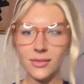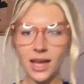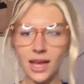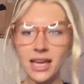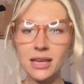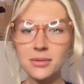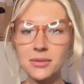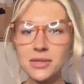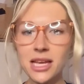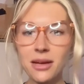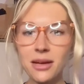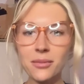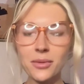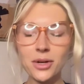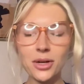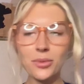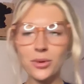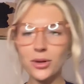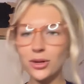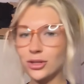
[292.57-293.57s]
I keep saying I'm
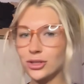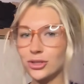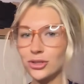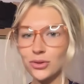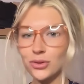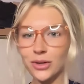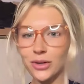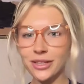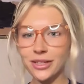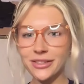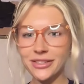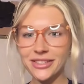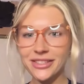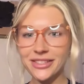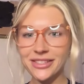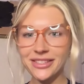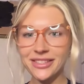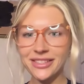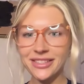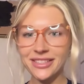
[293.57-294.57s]
going to put on
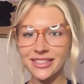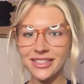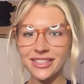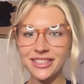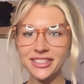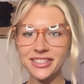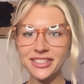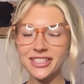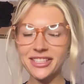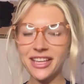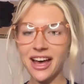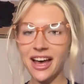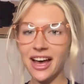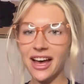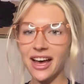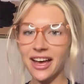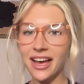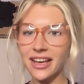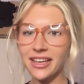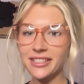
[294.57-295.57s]
shorts.
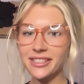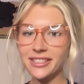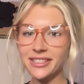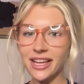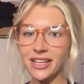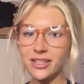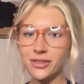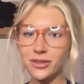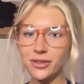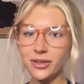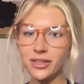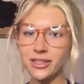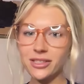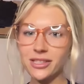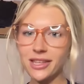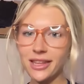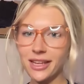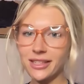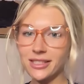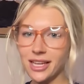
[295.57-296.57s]
Yes, that's where you can
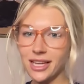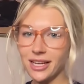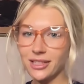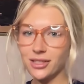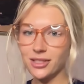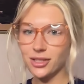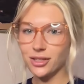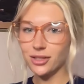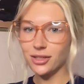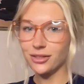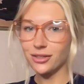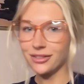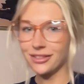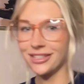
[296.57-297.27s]
see that tattoo.